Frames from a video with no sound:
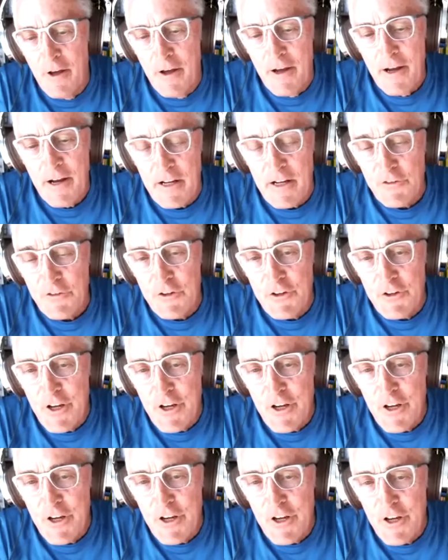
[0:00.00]
and I said
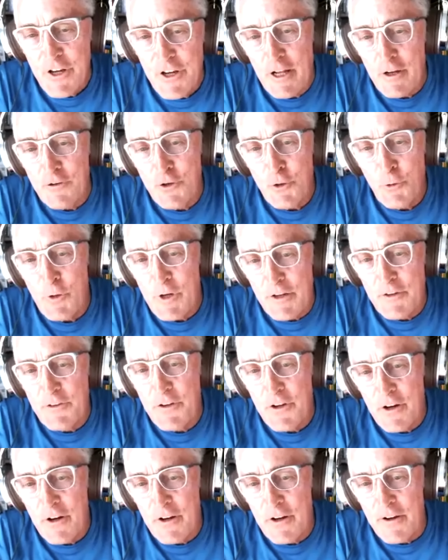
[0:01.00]
yes, but you got to do what I
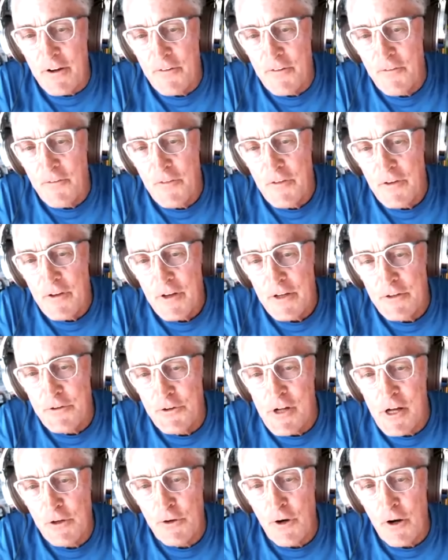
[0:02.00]
tell you, and you're
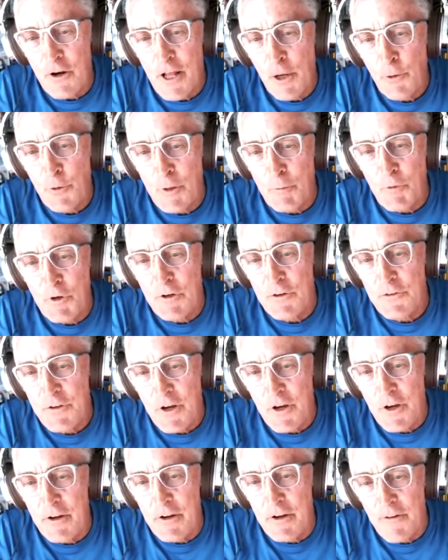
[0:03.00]
not going to like what I'm going to
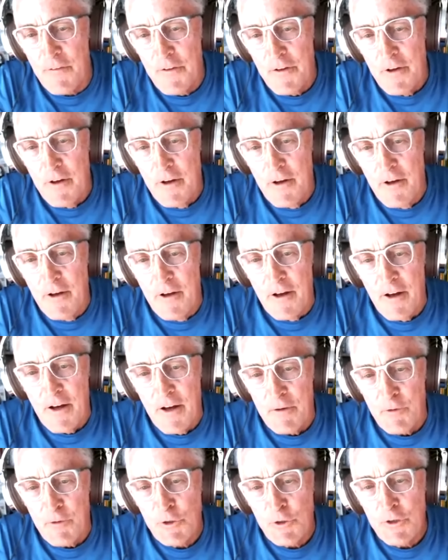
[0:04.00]
tell you.
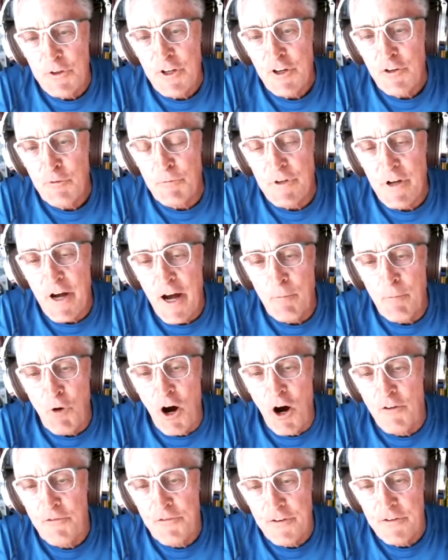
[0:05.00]
We're going to take some time
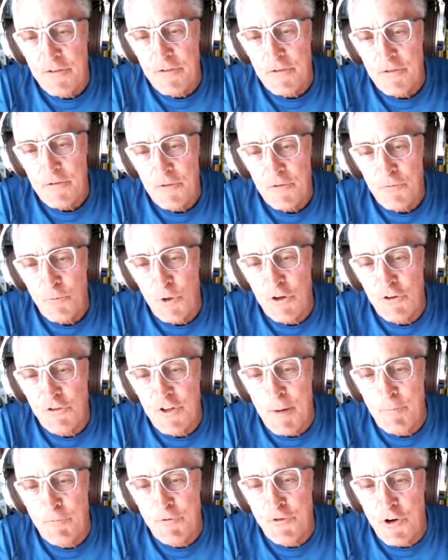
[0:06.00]
off. We're going to
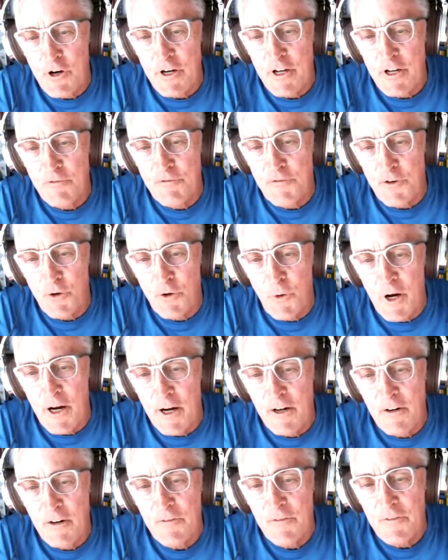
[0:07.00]
stop training for a
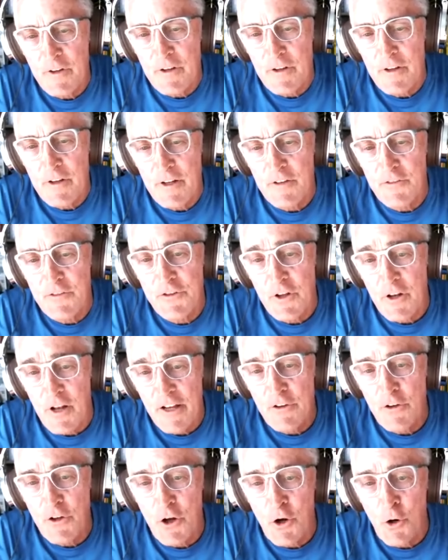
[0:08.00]
while until I
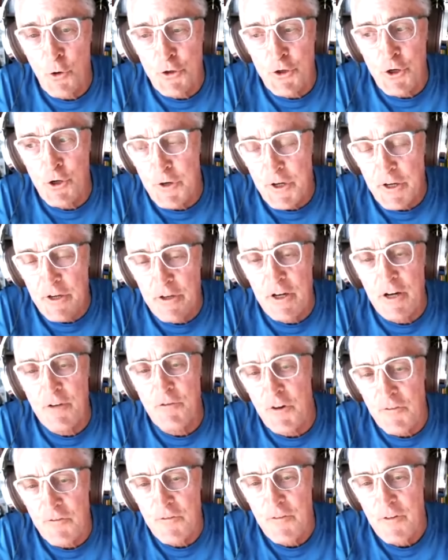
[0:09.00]
know you're
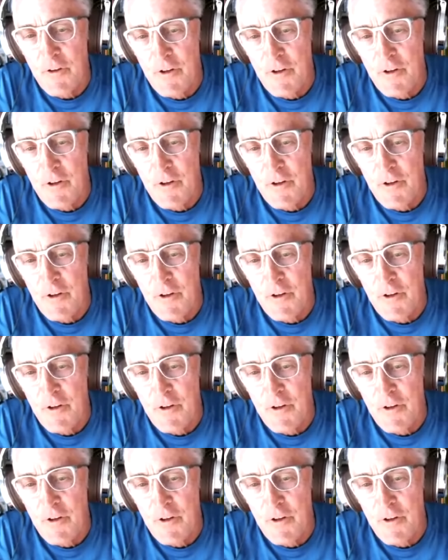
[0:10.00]
recovered.